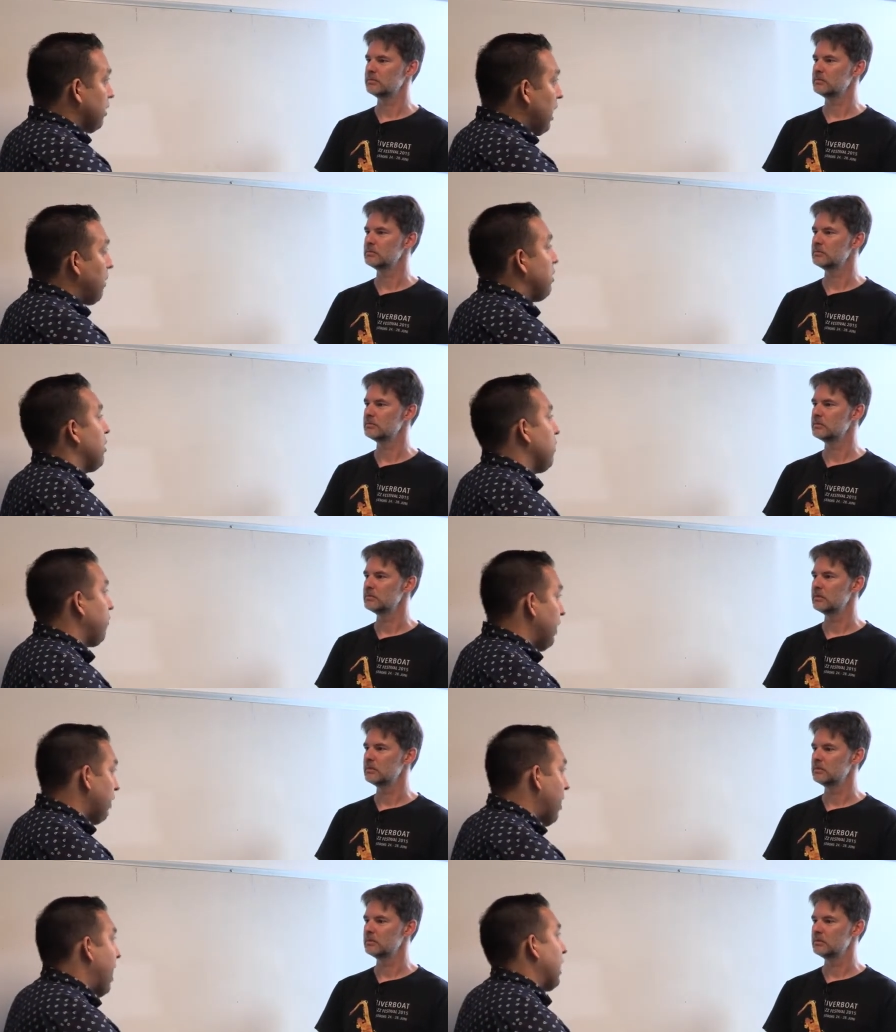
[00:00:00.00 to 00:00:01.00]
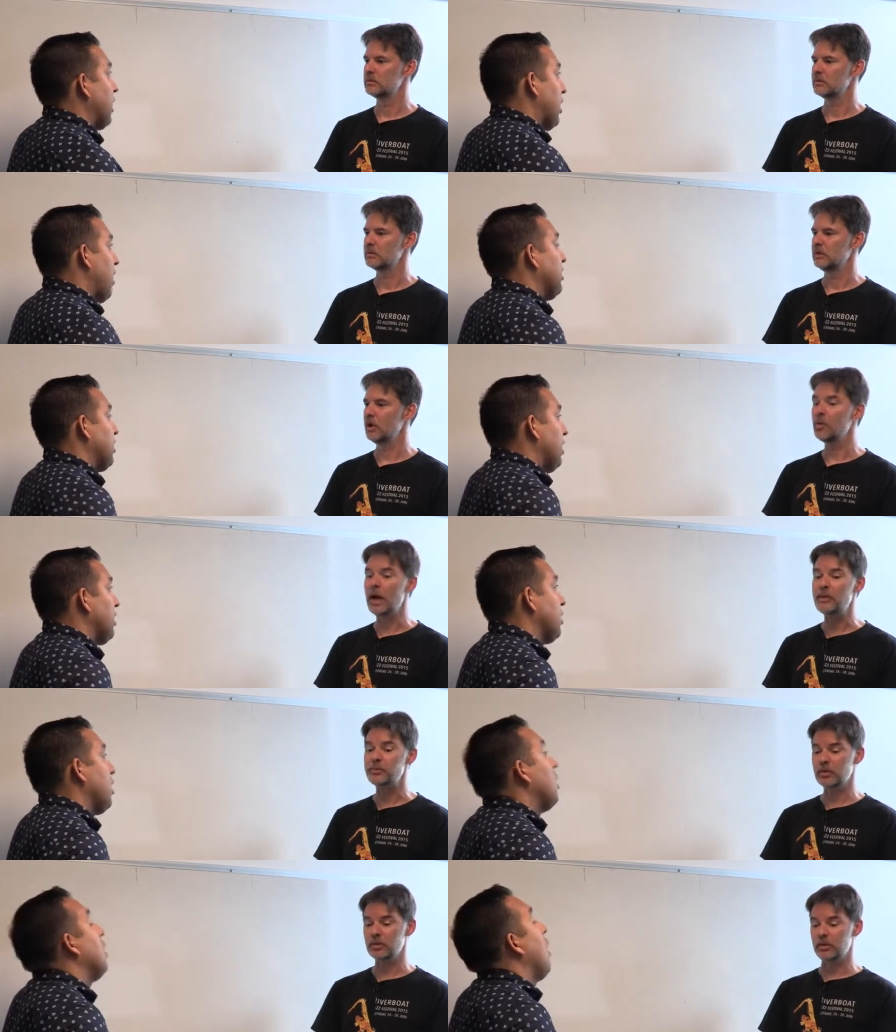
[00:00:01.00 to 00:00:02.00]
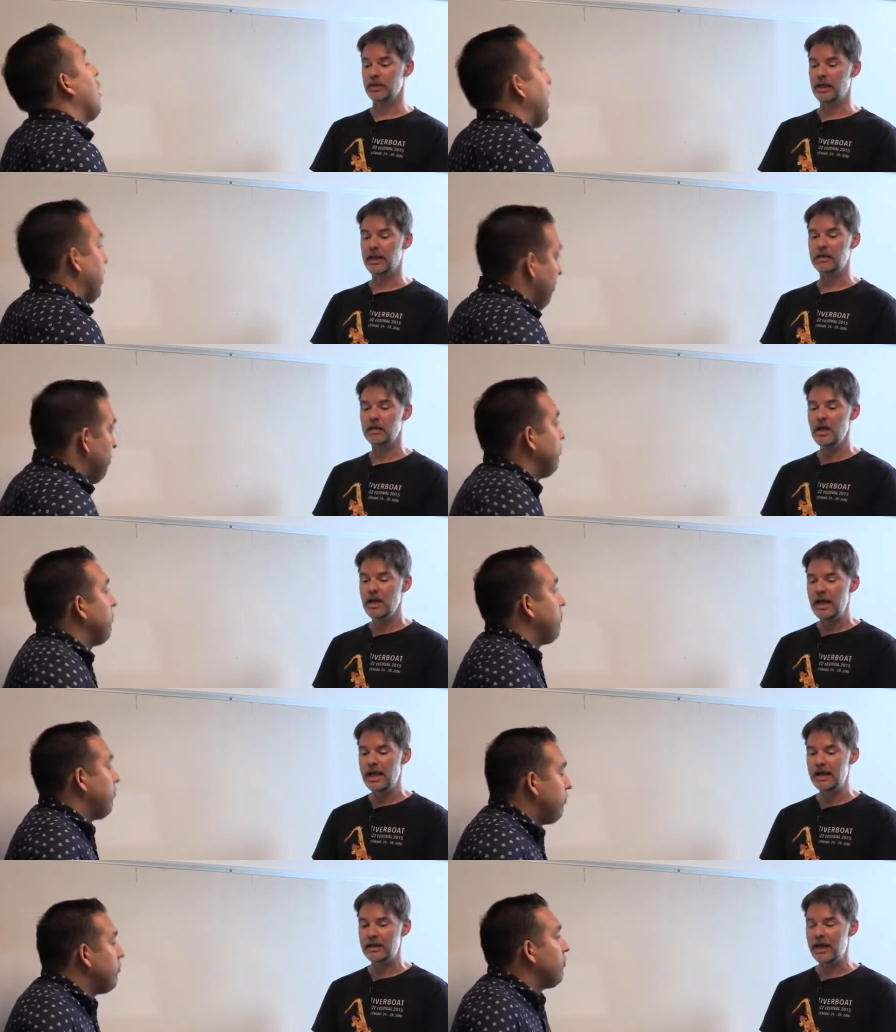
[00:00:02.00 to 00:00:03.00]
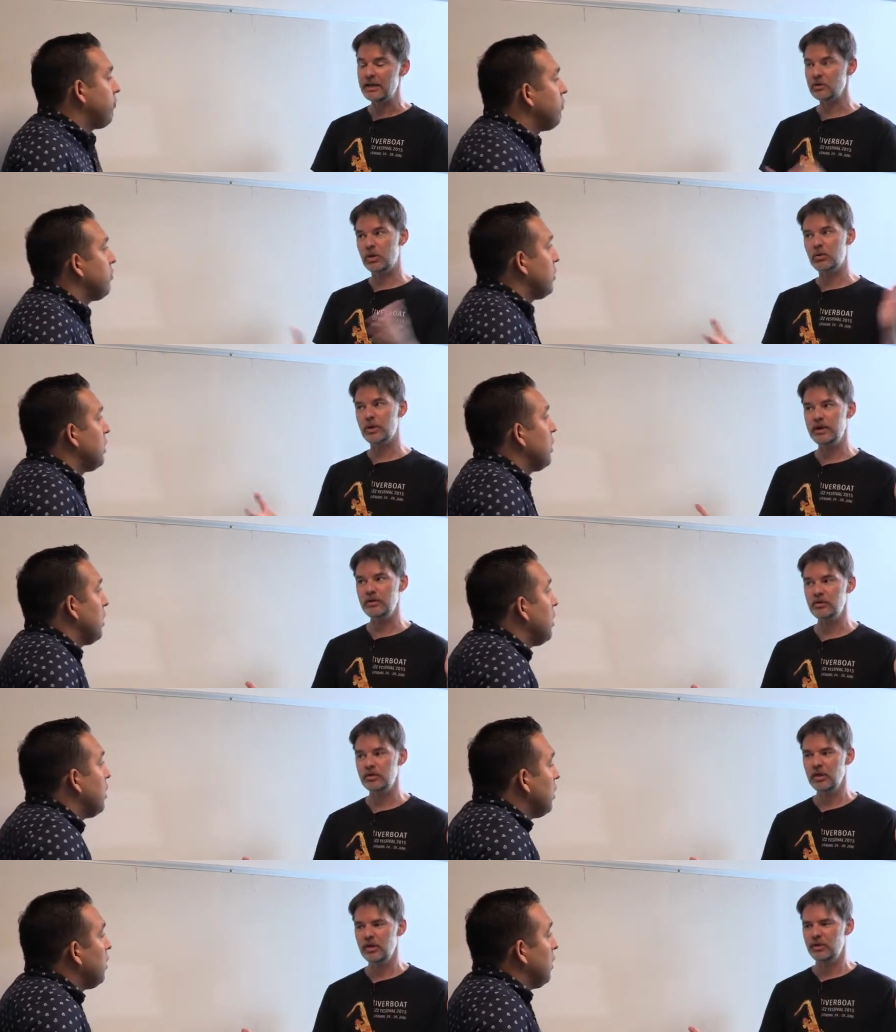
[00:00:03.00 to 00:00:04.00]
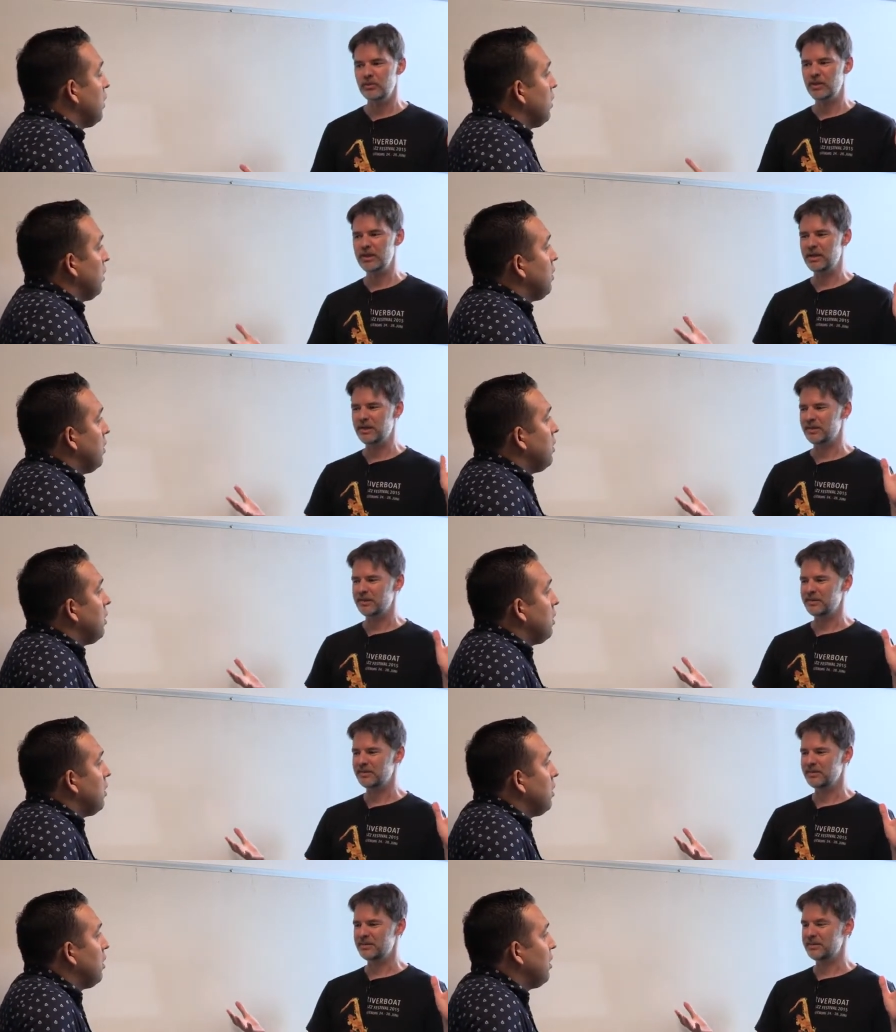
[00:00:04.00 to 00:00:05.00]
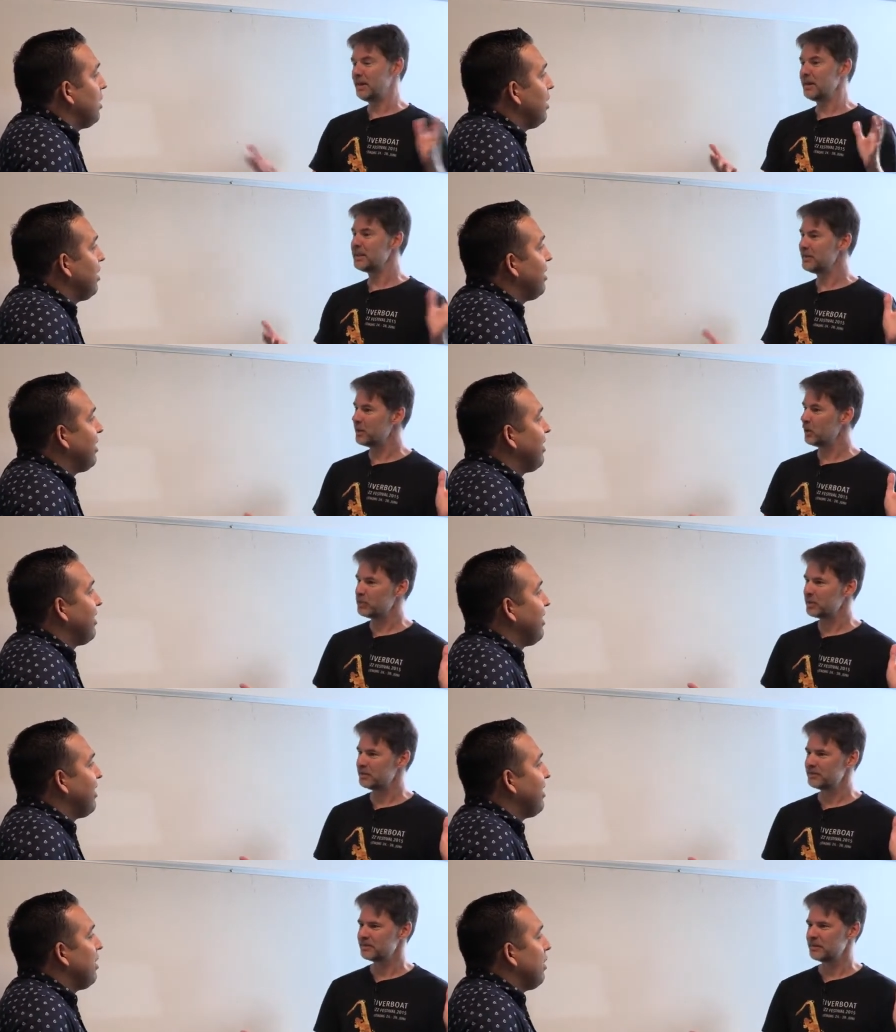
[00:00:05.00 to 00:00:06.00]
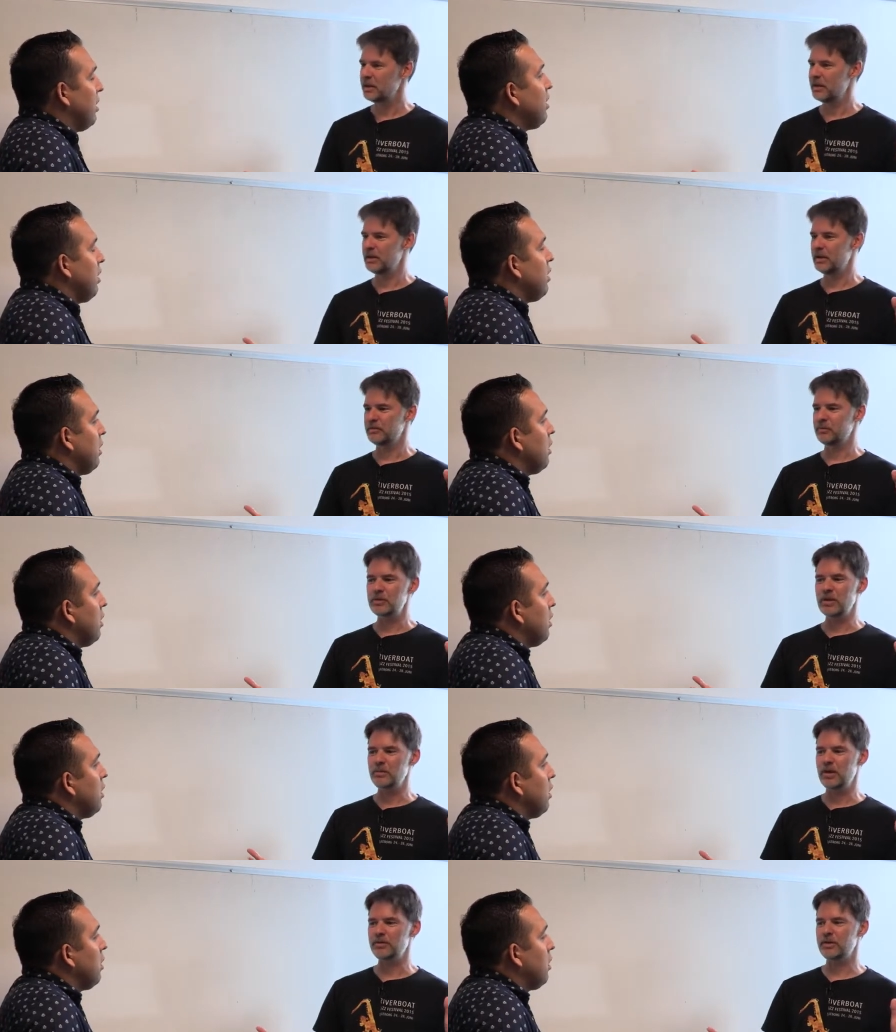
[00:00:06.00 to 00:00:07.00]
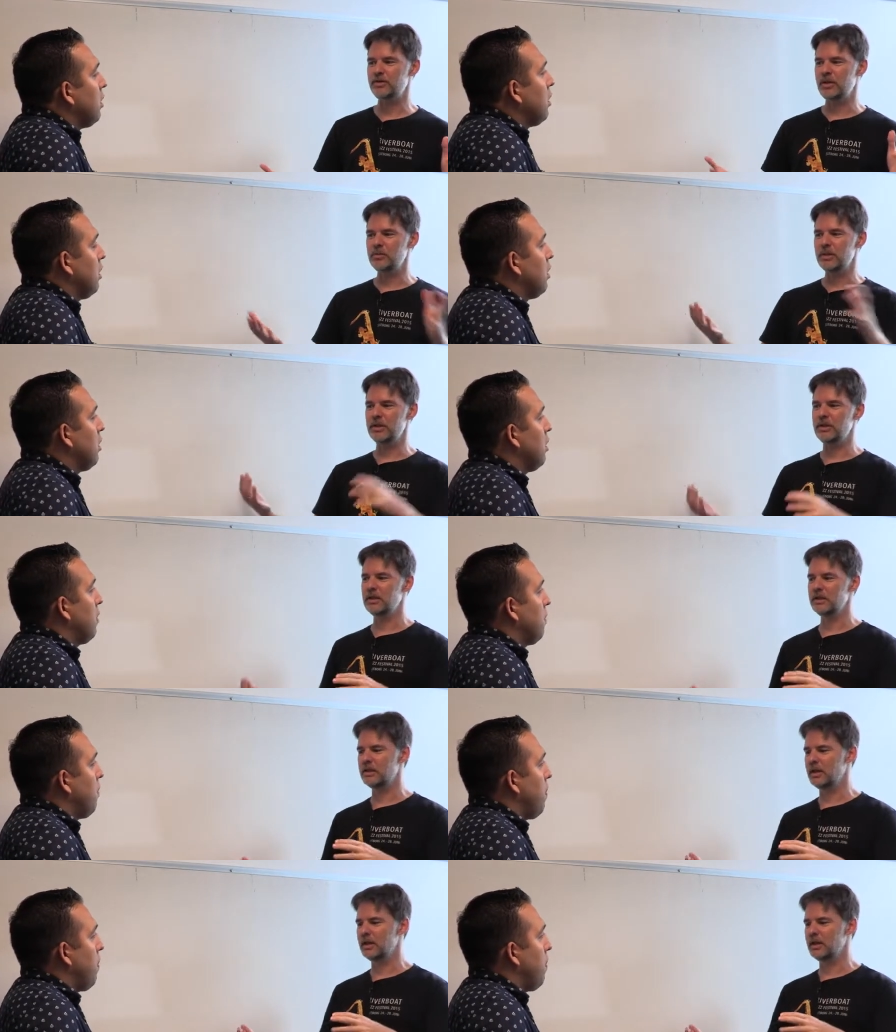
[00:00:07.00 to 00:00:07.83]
Speaker 1: time to do feedback and comments? Oh, absolutely.
Speaker 2: Okay. And, and as always, we are designing in the open. Uh, every time we have a design meeting,